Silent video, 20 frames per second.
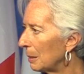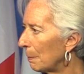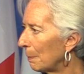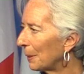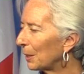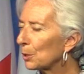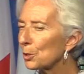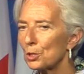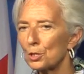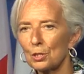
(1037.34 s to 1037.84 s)

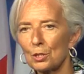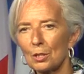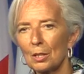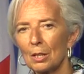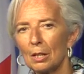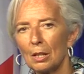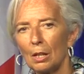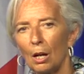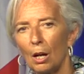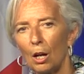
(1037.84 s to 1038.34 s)
Because
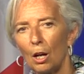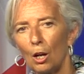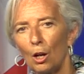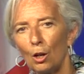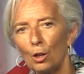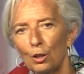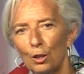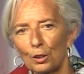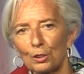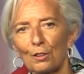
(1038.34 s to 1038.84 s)

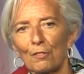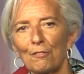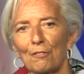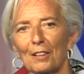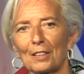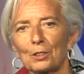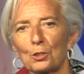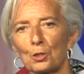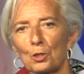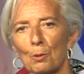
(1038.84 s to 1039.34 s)
a lot of
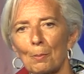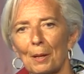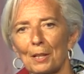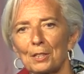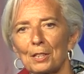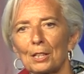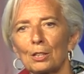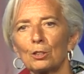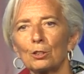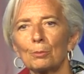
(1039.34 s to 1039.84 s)
factors about
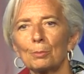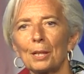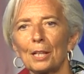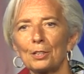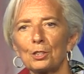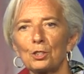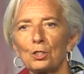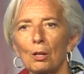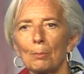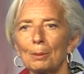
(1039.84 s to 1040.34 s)
the economy are
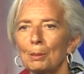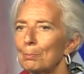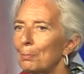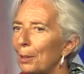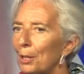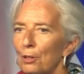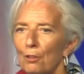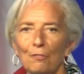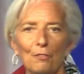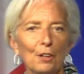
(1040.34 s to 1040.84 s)
determined
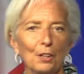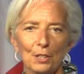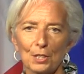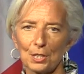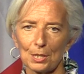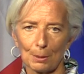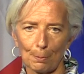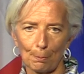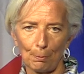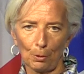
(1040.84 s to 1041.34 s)
by the very
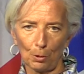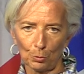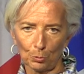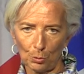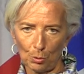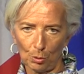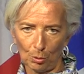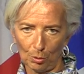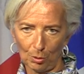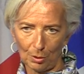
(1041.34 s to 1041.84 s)
simple
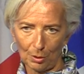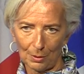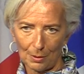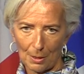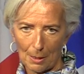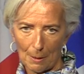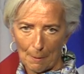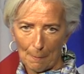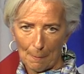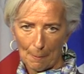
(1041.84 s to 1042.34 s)
rule
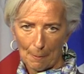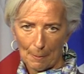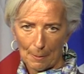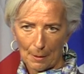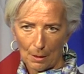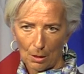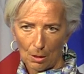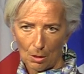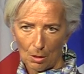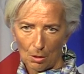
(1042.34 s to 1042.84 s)

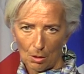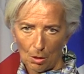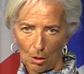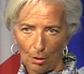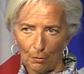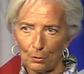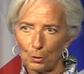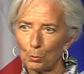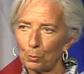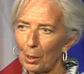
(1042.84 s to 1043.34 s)

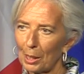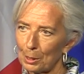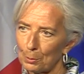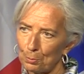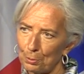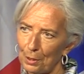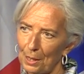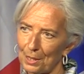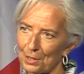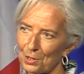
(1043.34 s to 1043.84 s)
of the right
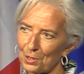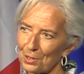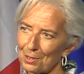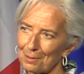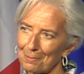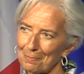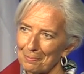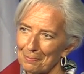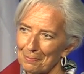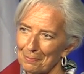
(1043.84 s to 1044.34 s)
price.